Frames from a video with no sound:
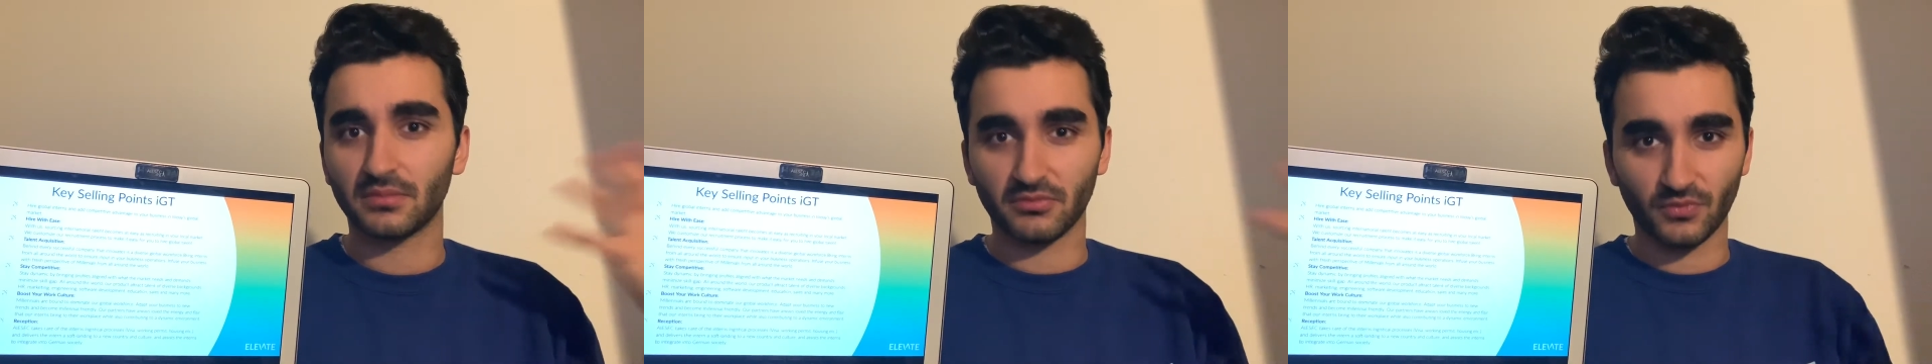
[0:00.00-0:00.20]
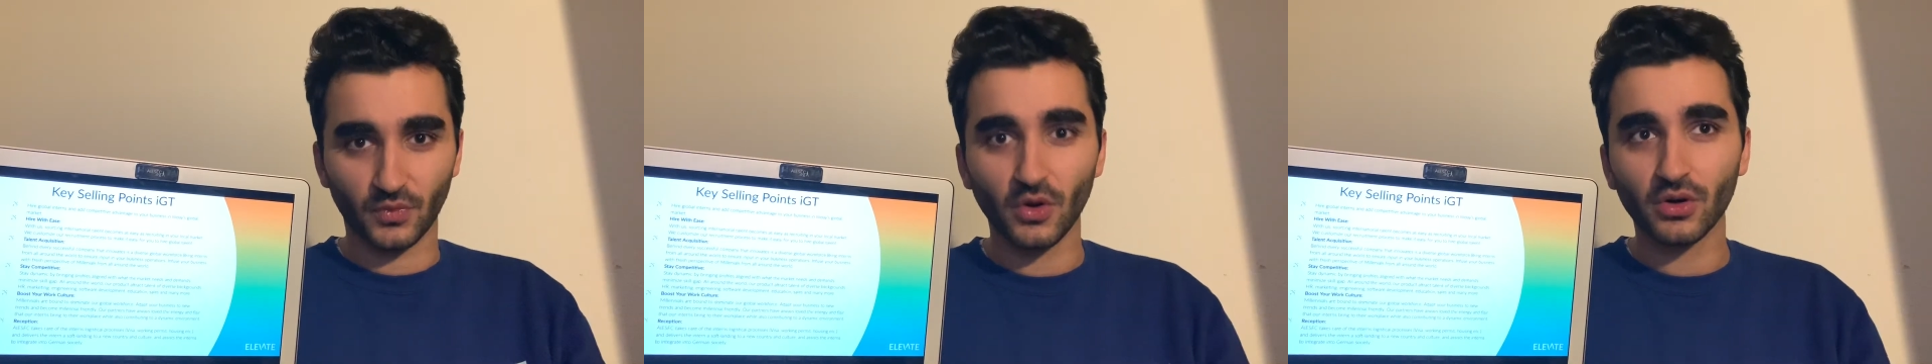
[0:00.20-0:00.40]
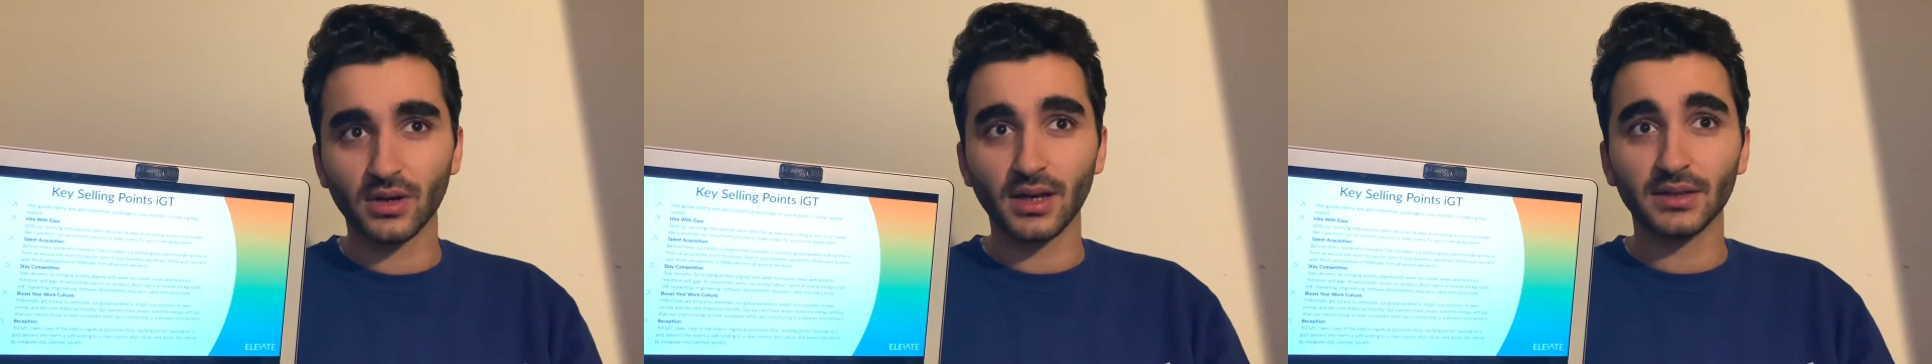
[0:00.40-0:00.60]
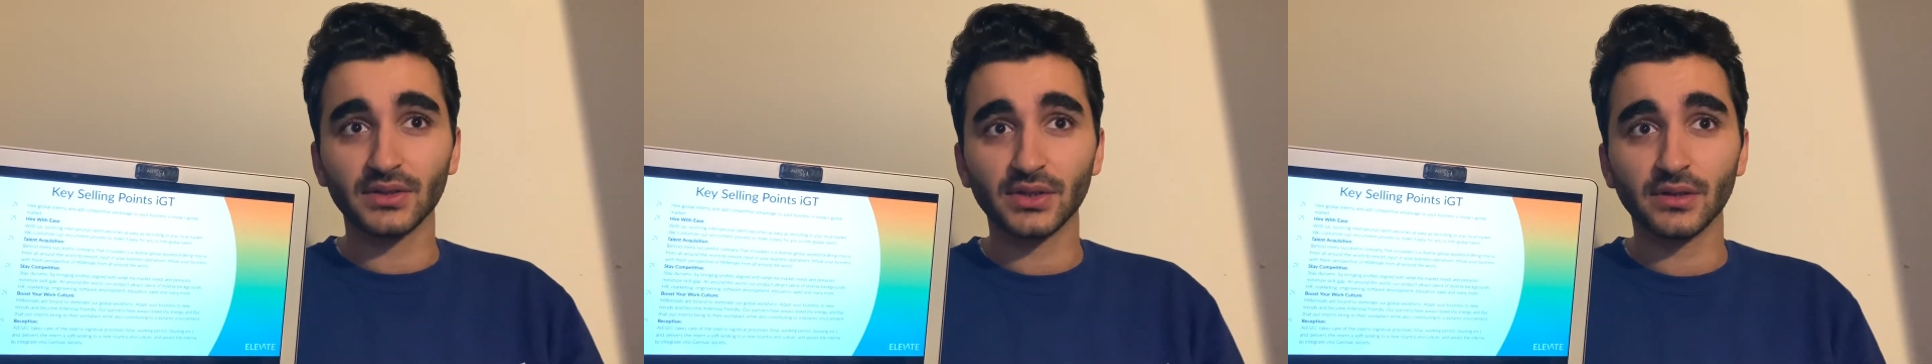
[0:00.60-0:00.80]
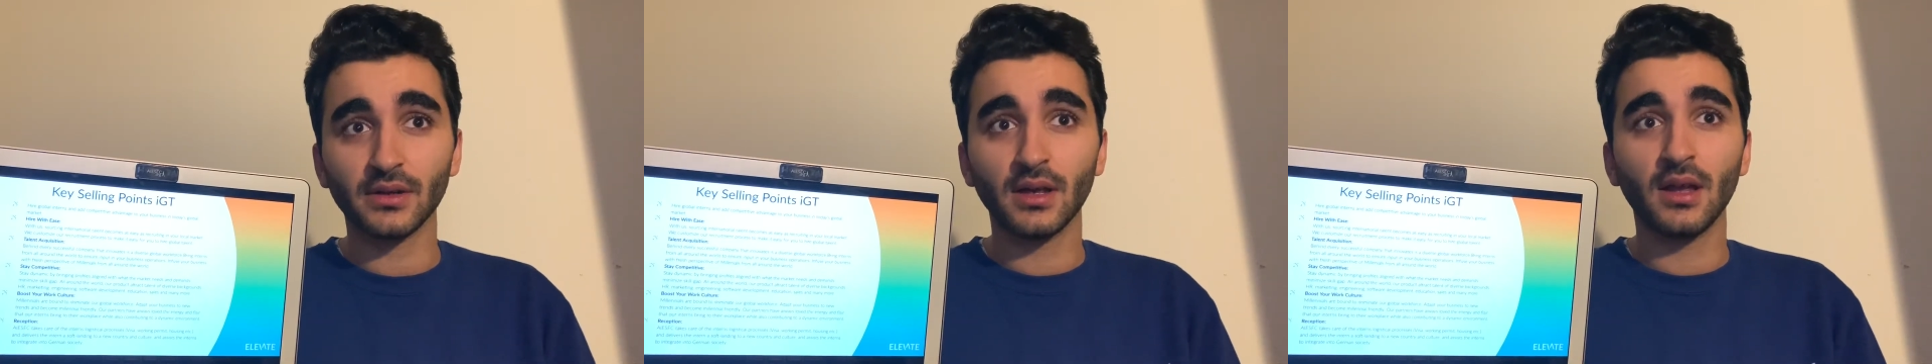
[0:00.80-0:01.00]
work
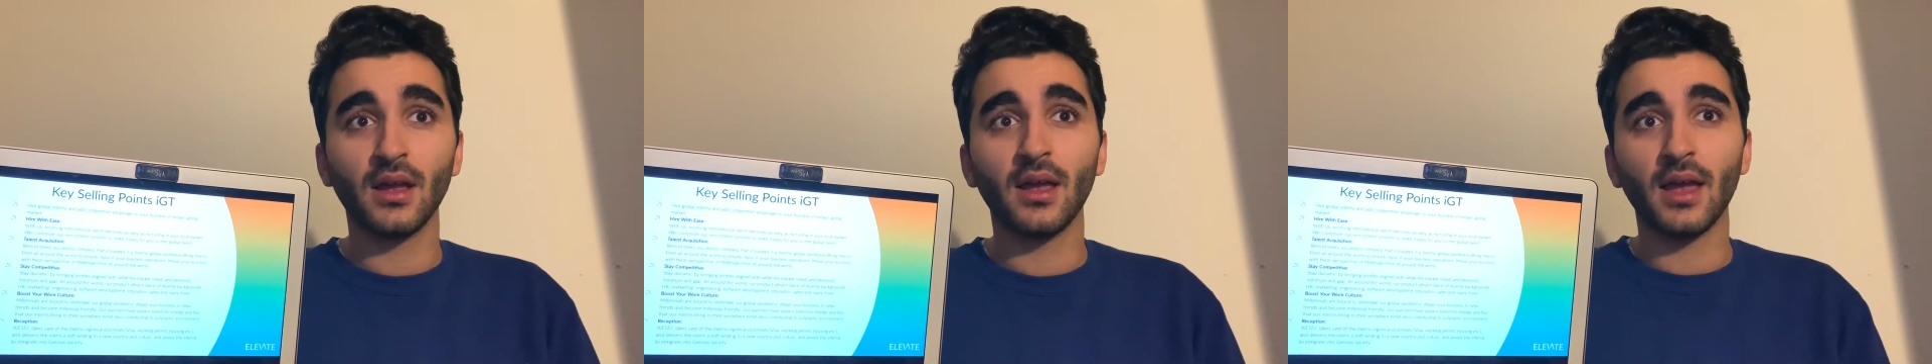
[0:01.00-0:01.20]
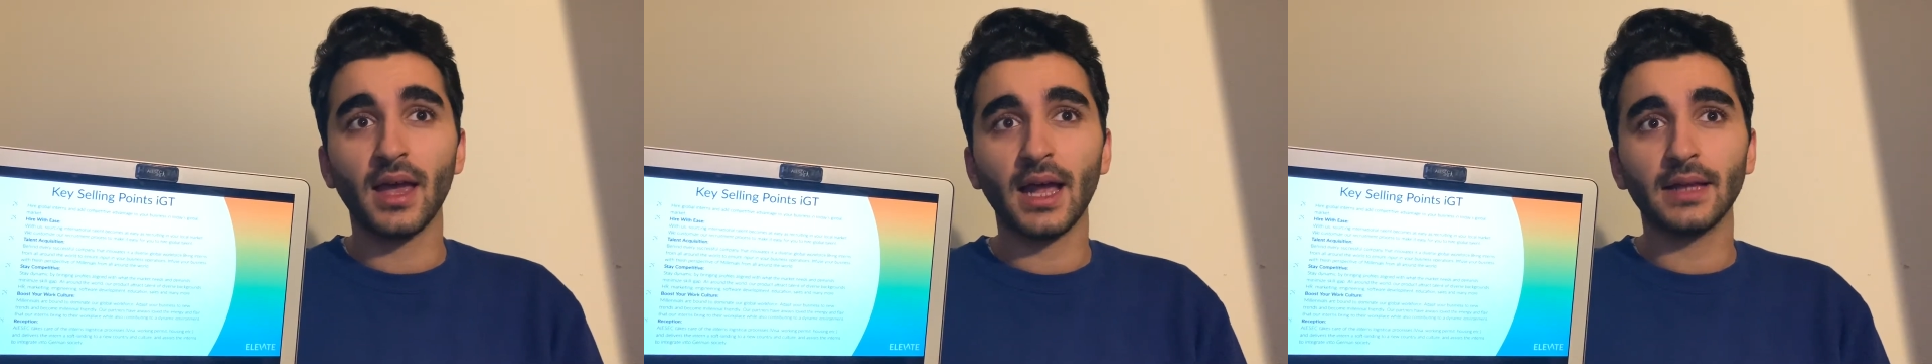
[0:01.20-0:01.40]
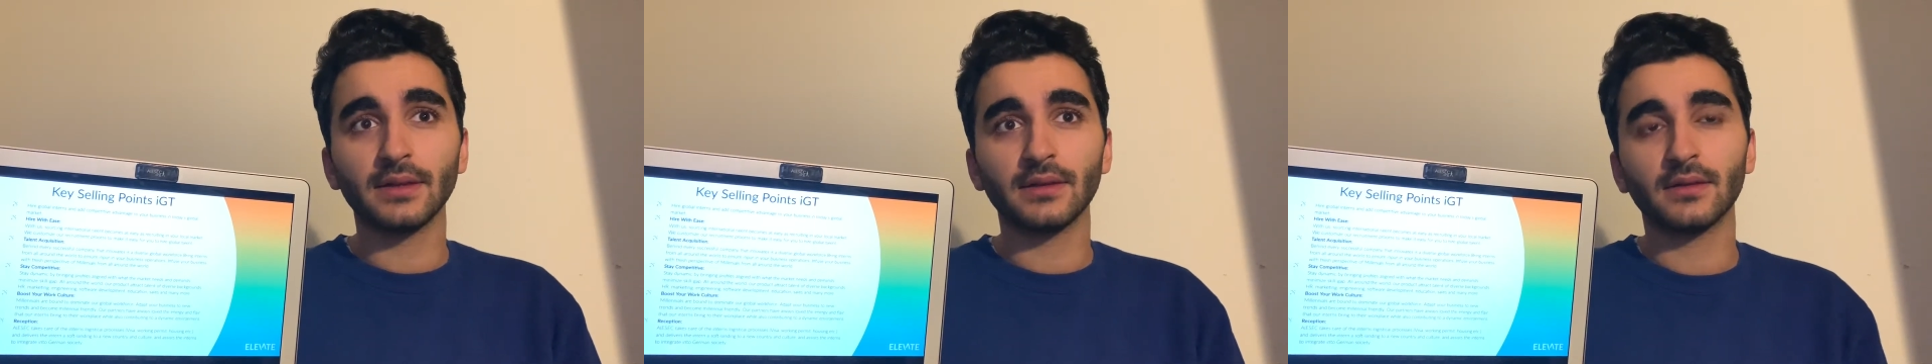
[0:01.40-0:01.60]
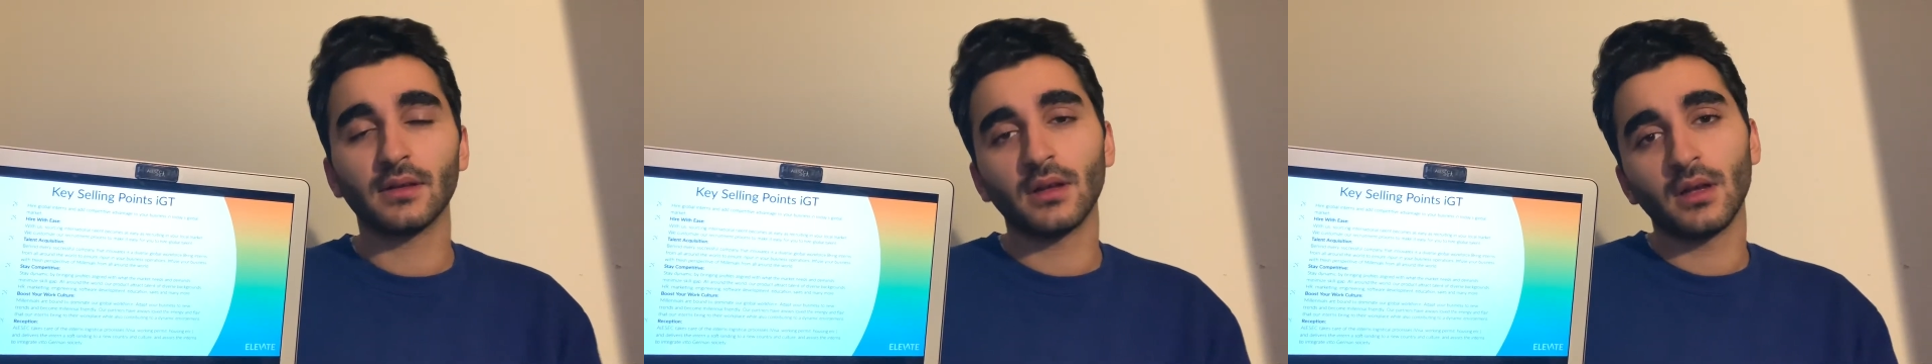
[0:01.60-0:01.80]
culture. And